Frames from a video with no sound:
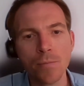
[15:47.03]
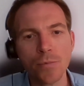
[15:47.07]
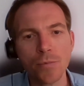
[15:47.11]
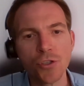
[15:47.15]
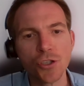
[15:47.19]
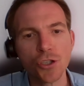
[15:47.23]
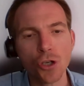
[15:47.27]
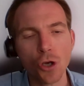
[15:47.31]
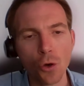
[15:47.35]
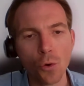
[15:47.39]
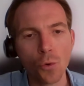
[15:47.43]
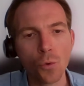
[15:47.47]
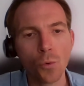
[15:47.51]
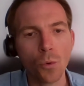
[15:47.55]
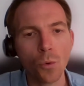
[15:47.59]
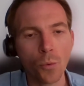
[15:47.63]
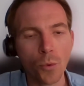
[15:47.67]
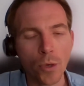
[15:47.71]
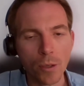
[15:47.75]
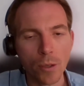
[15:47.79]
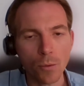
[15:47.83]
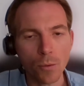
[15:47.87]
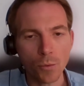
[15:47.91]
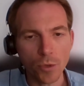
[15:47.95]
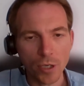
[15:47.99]
So
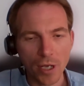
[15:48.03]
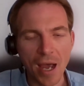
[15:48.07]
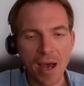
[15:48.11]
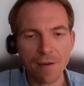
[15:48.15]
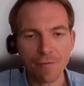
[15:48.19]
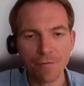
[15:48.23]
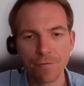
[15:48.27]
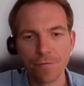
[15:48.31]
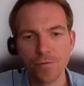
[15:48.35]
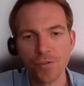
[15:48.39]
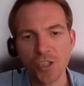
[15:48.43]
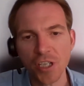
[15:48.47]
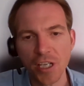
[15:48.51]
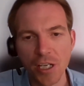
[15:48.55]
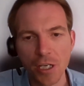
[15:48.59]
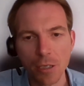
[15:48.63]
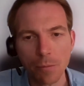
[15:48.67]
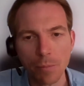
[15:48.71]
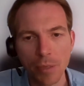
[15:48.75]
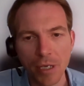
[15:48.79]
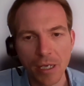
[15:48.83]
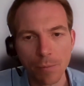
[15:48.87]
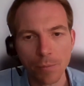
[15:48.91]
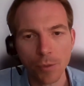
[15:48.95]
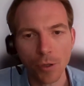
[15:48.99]
we have senior
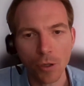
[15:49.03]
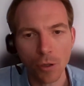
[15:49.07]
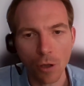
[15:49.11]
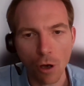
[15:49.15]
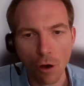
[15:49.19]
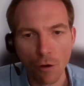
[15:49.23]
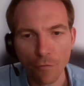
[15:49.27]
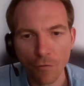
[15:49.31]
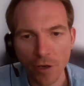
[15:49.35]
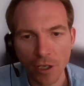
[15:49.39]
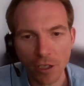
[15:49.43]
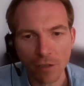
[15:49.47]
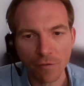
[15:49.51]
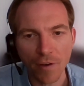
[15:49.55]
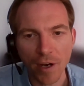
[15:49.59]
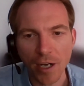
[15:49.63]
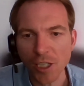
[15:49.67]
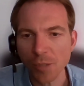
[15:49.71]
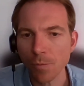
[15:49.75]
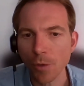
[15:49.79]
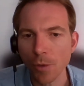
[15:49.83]
people offering advice,